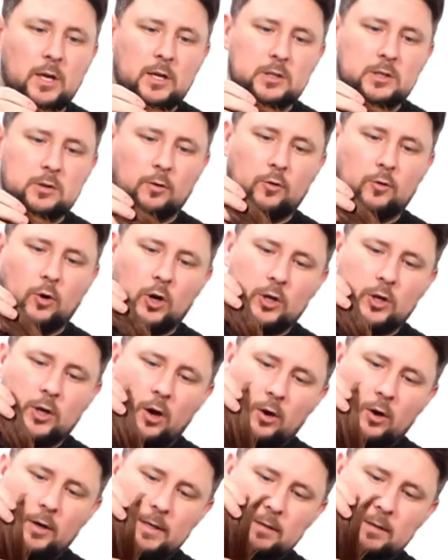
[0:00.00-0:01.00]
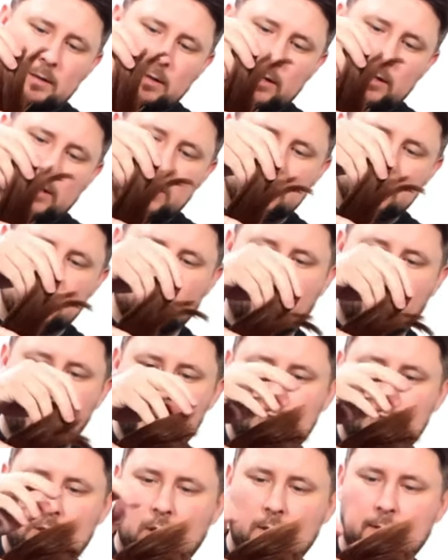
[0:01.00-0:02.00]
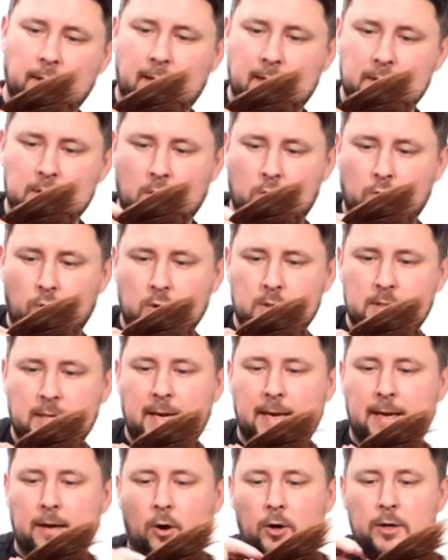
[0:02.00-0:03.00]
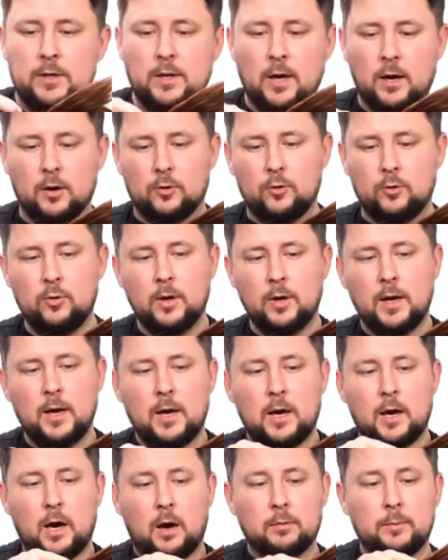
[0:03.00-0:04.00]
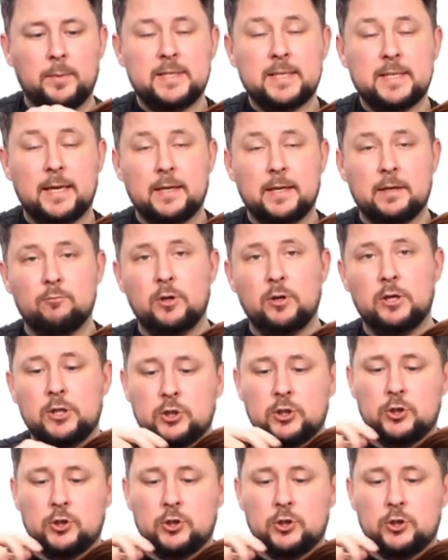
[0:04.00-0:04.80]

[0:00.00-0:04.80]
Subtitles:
So I've got a guide. So if I can cut that across there, I know I'm going to be taking really